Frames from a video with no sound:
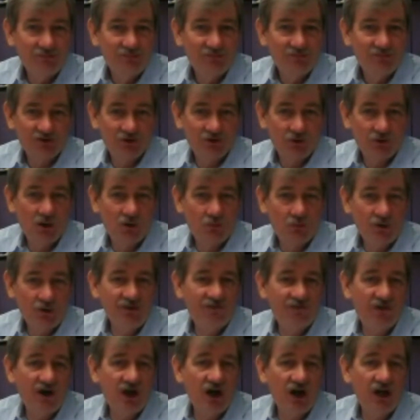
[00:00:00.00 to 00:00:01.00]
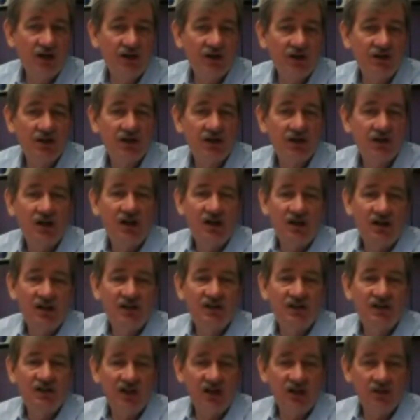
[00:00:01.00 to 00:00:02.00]
So what we find
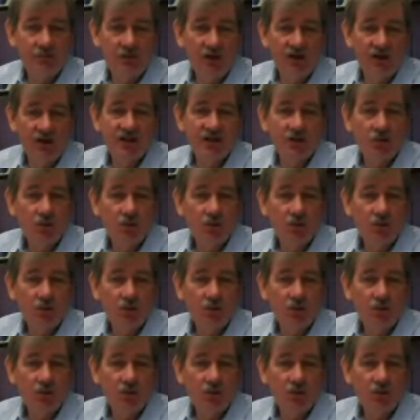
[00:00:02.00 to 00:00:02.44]
is anybody that